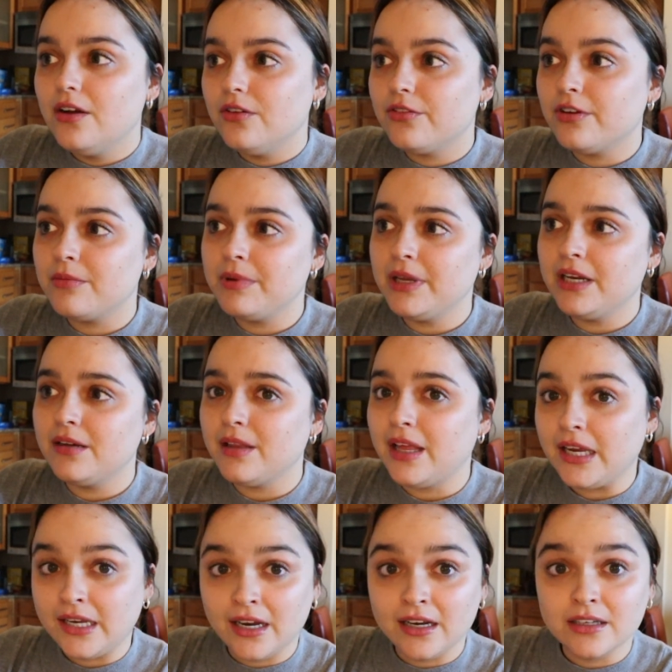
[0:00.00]
for me to
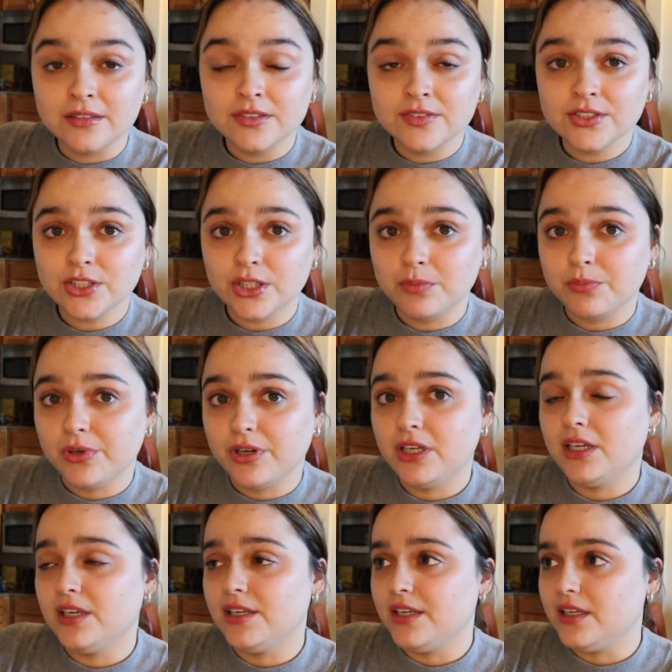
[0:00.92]
like kind of start
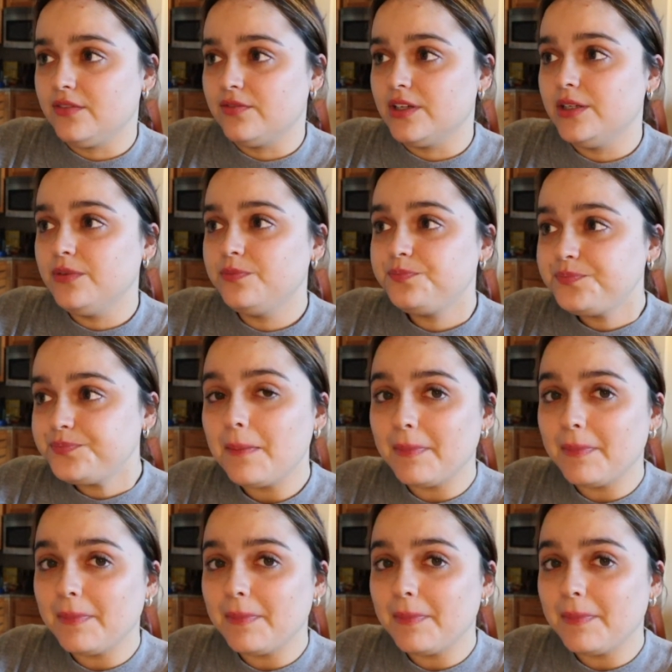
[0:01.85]
breaking even.